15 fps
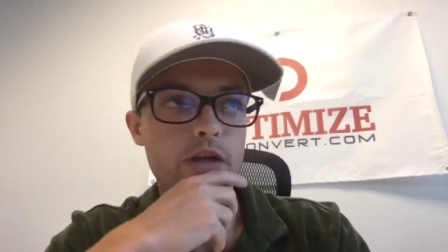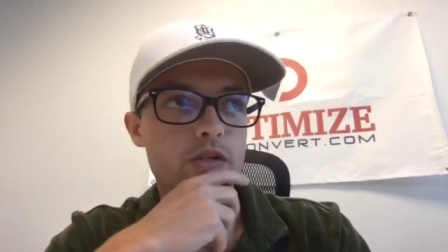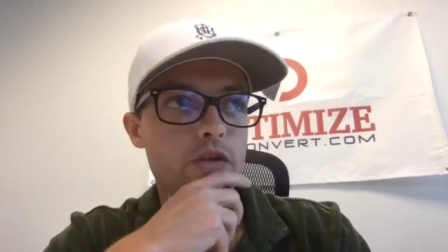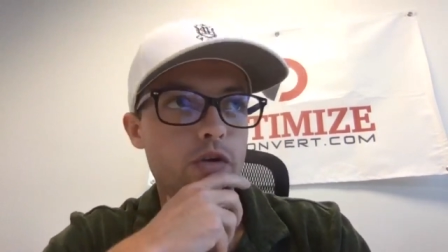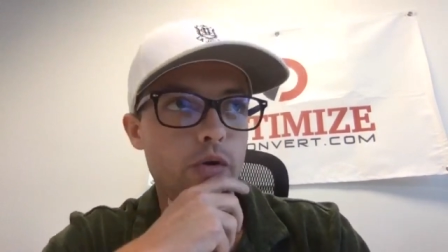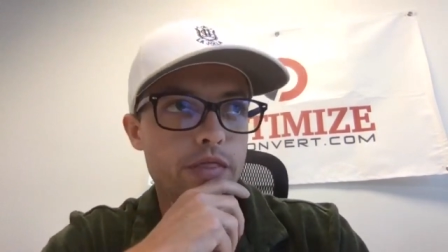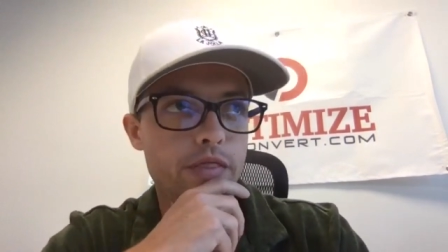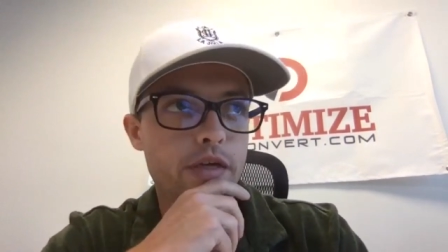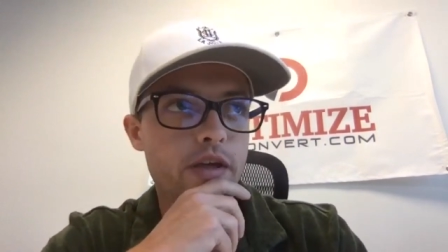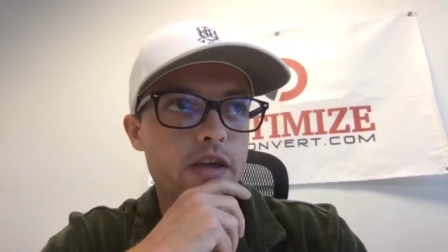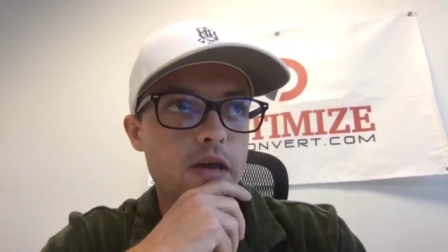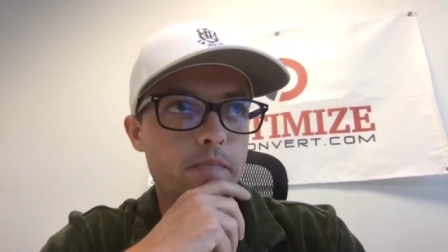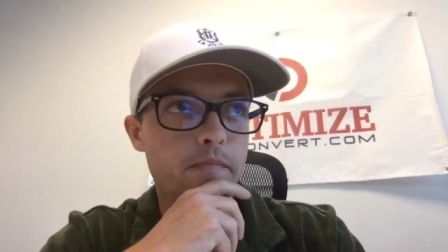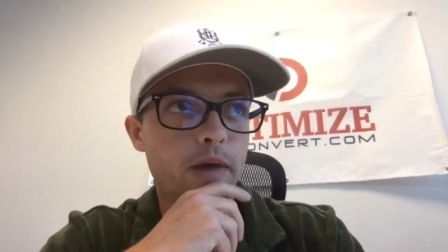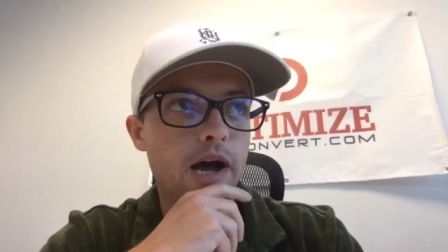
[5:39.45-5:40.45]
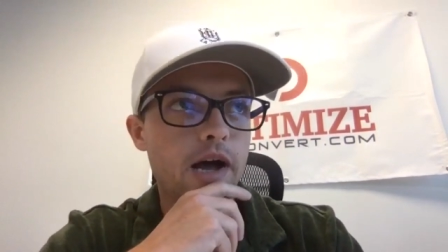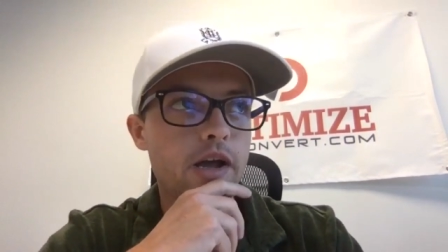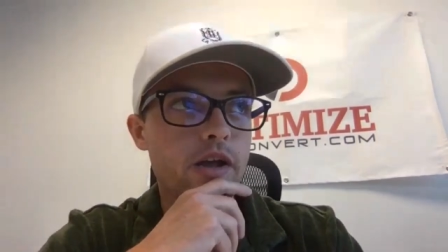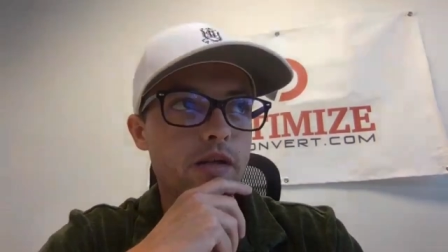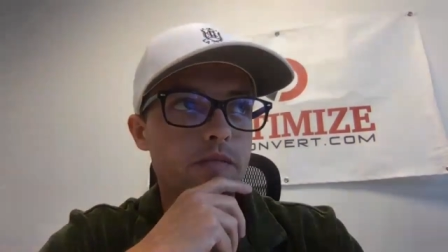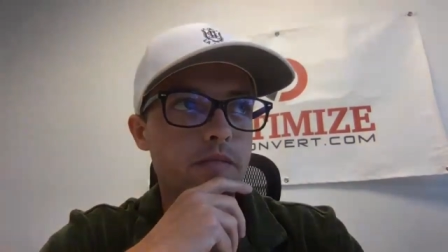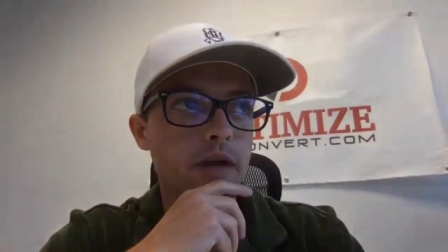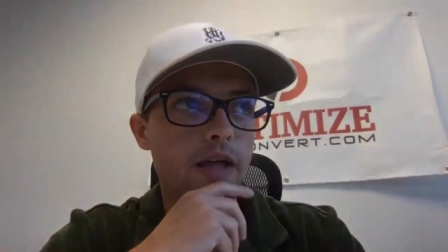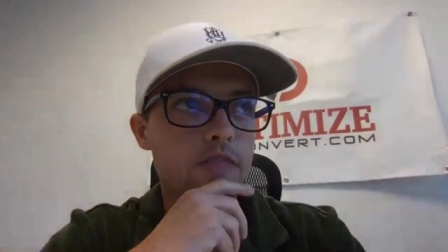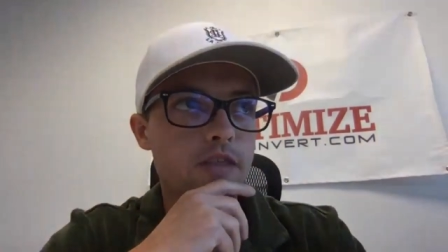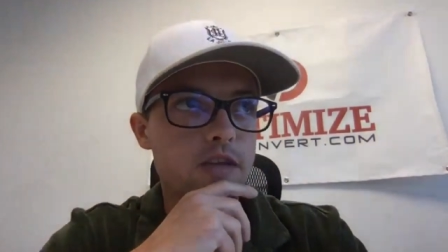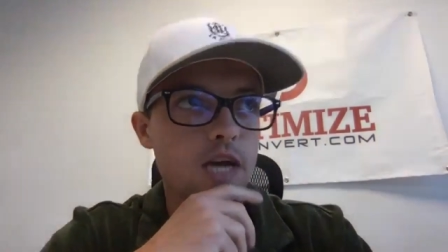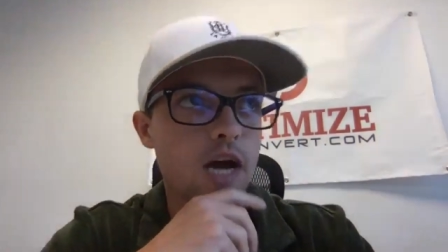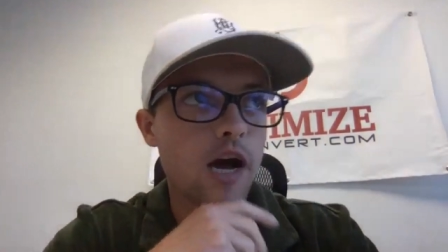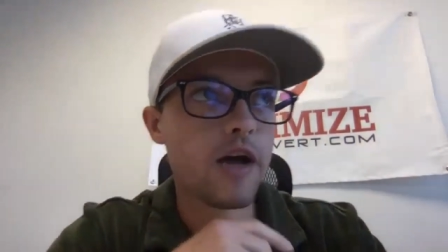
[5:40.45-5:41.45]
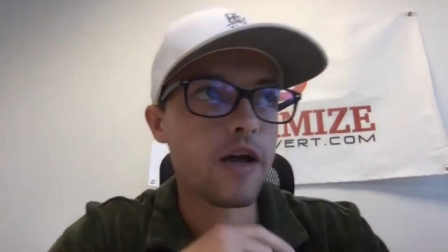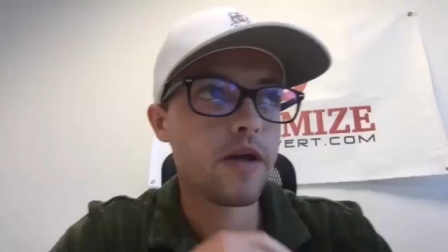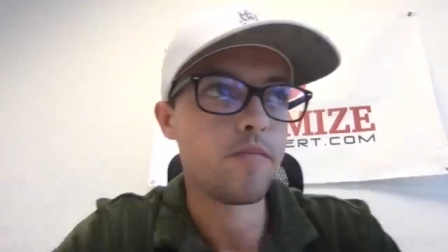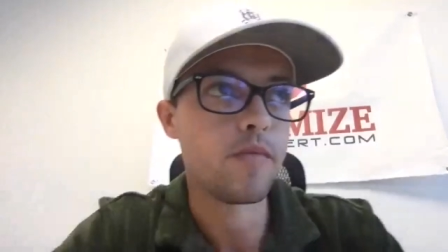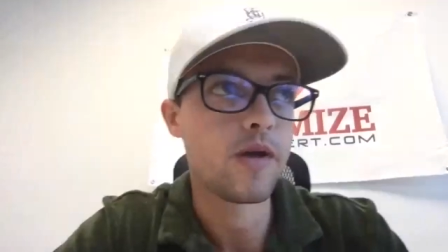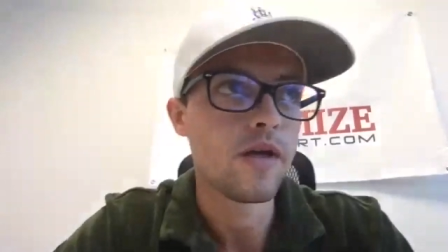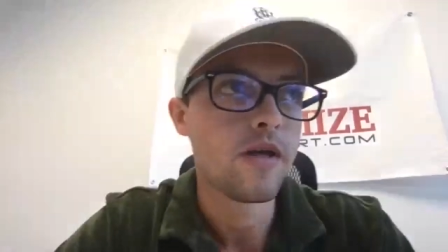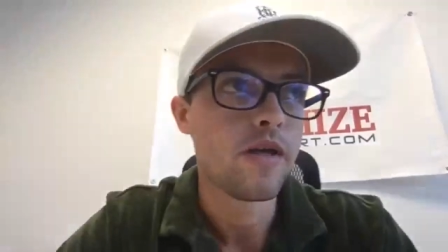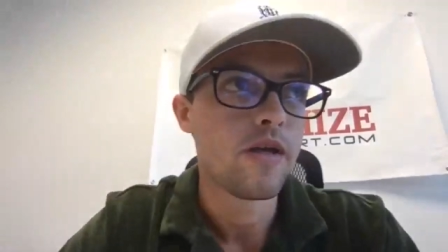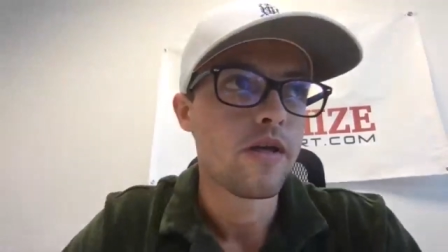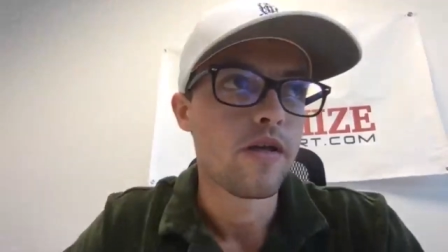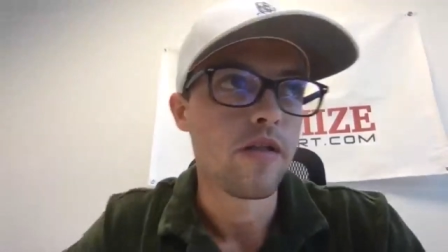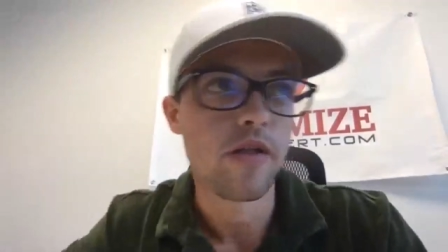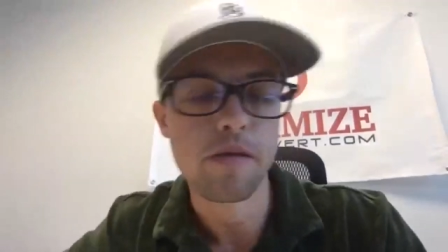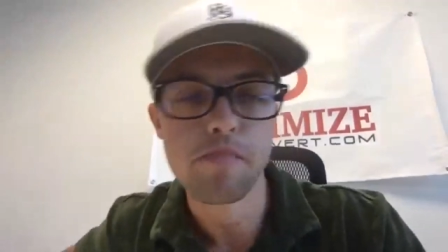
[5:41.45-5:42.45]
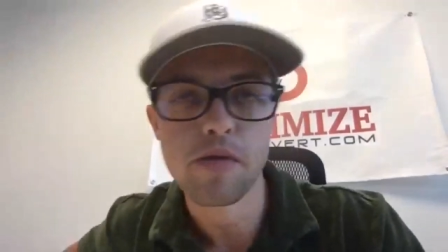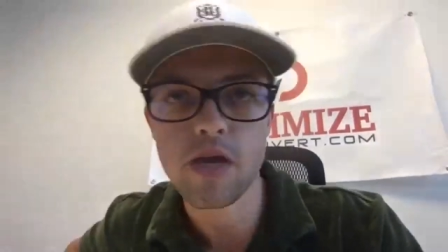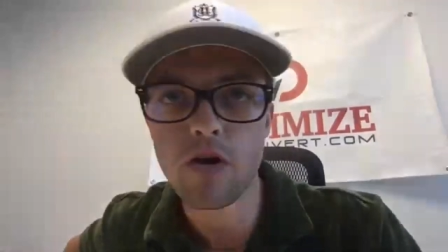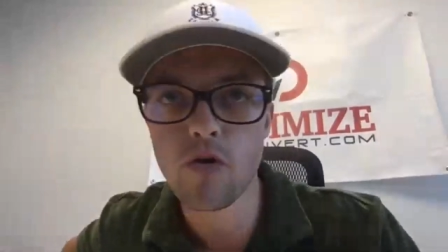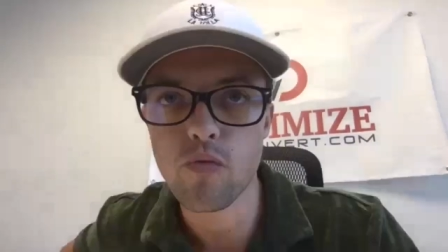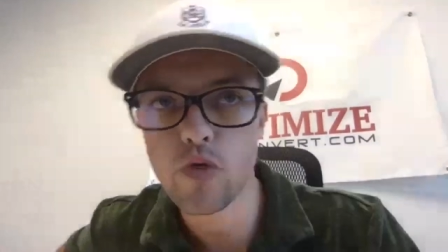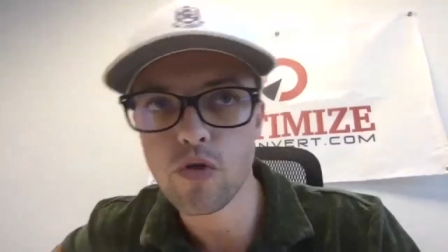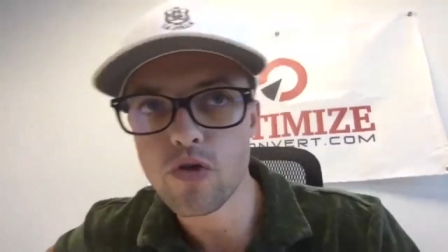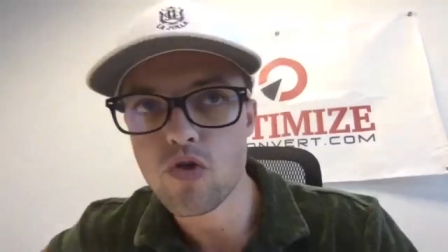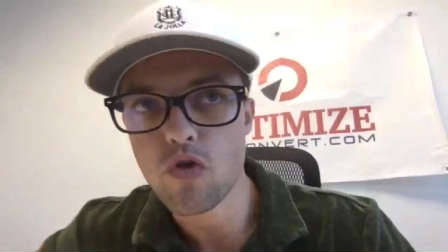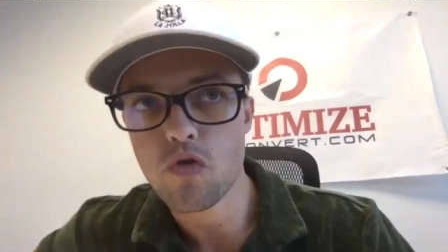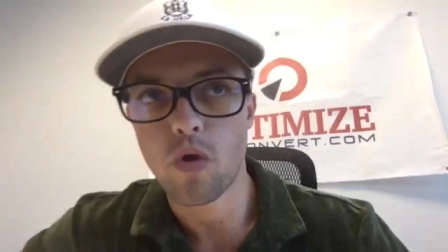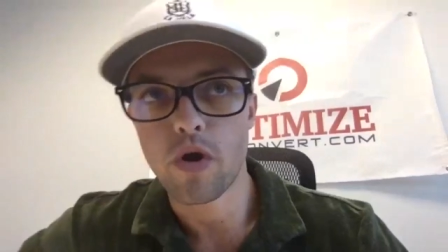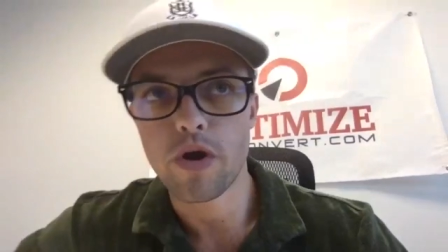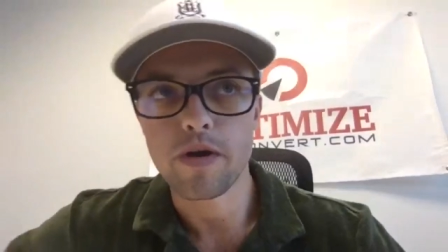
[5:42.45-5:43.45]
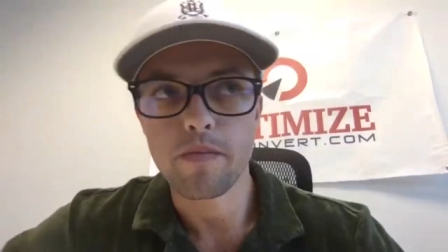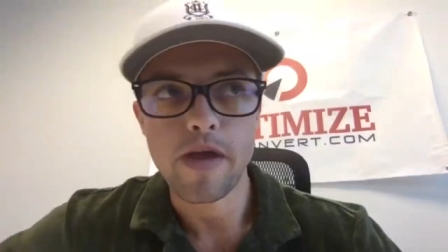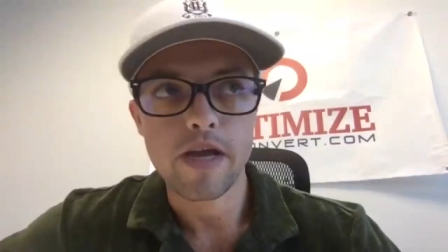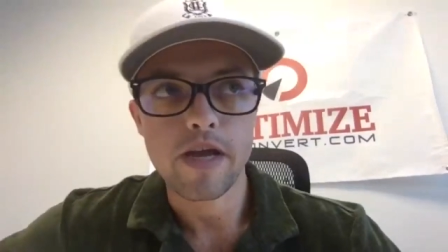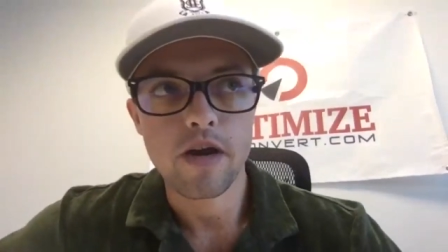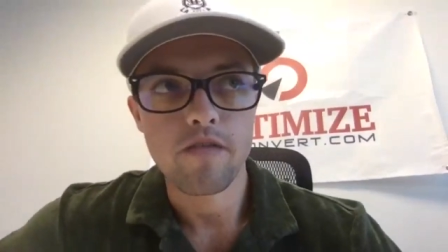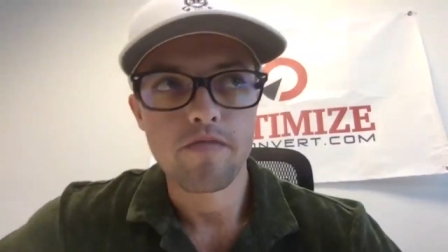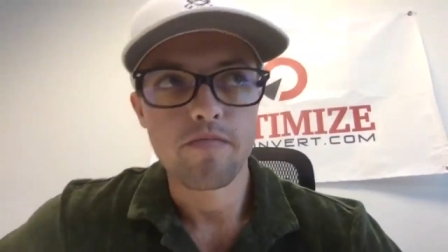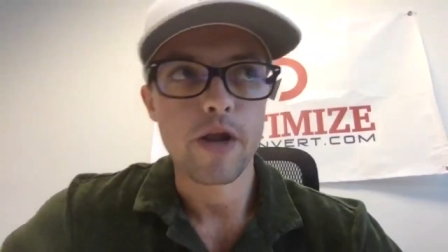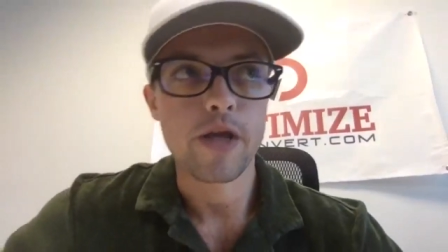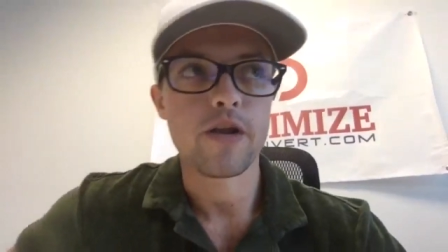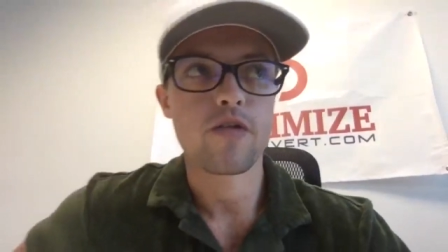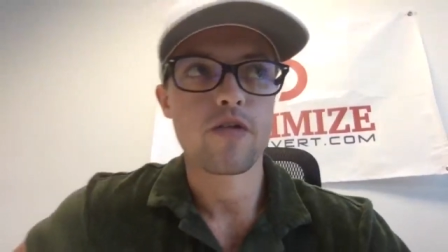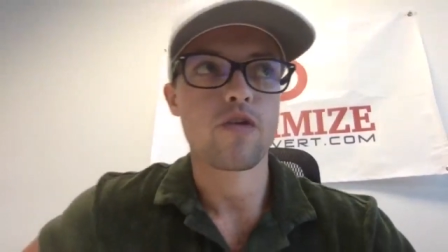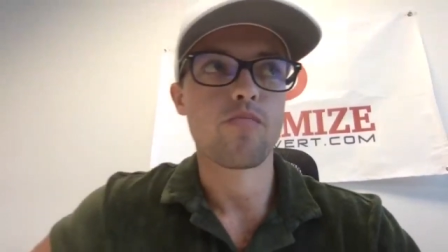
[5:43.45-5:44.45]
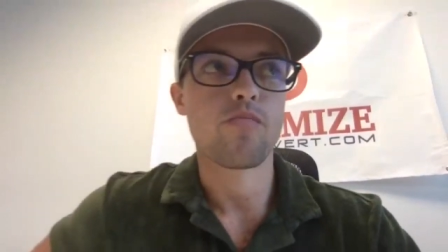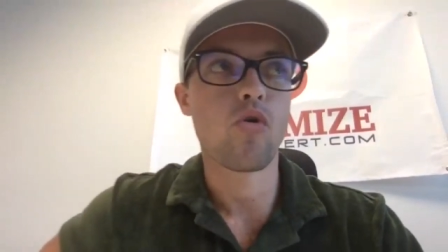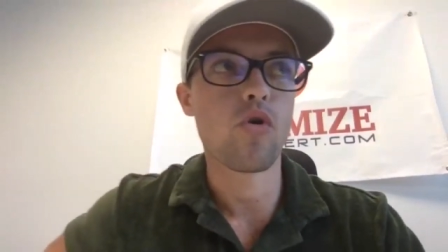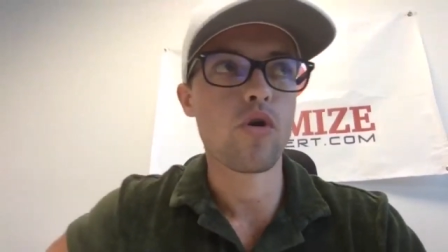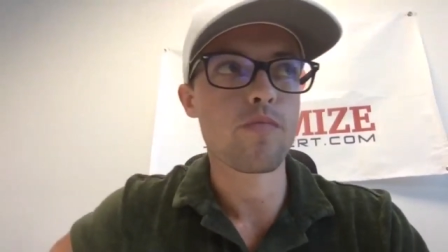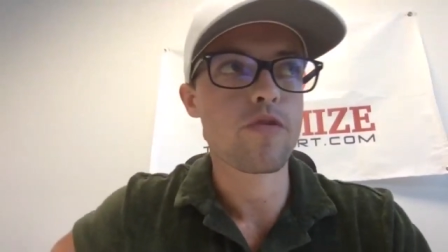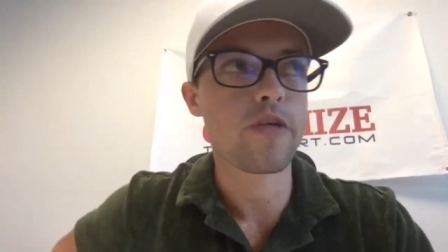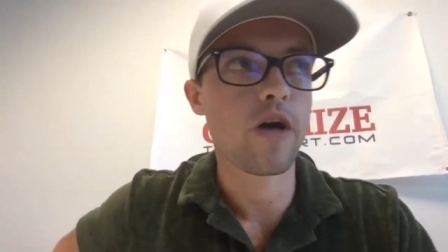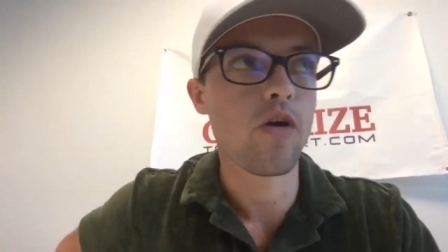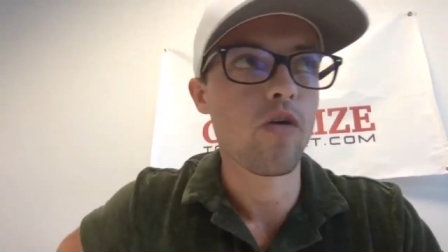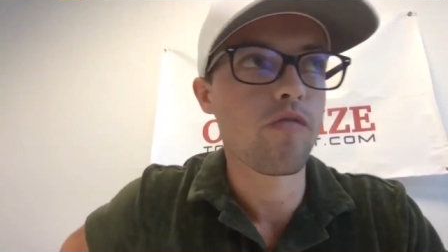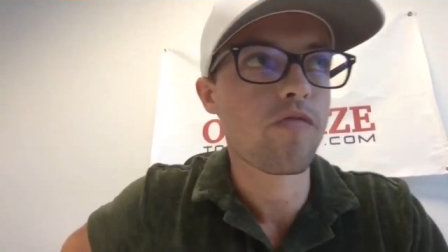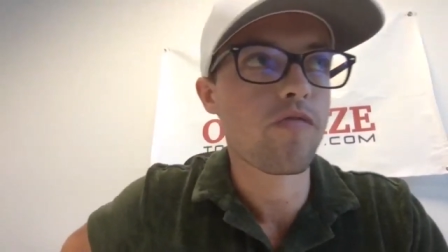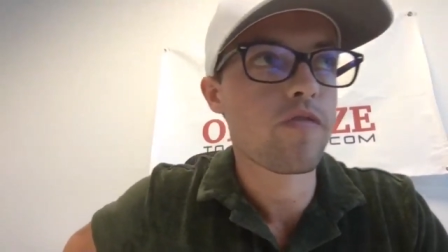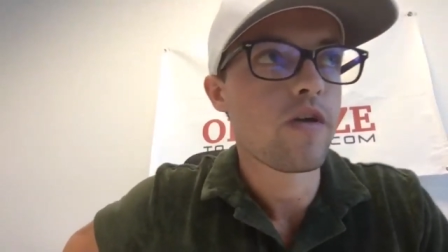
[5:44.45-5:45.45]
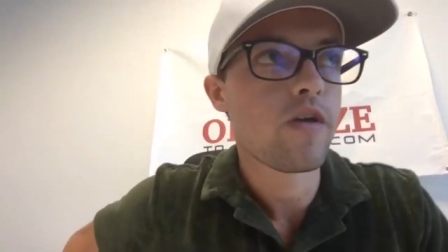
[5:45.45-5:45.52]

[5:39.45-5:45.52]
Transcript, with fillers: So I think at my, at the time, like Peter really just wanted to make enough money to support himself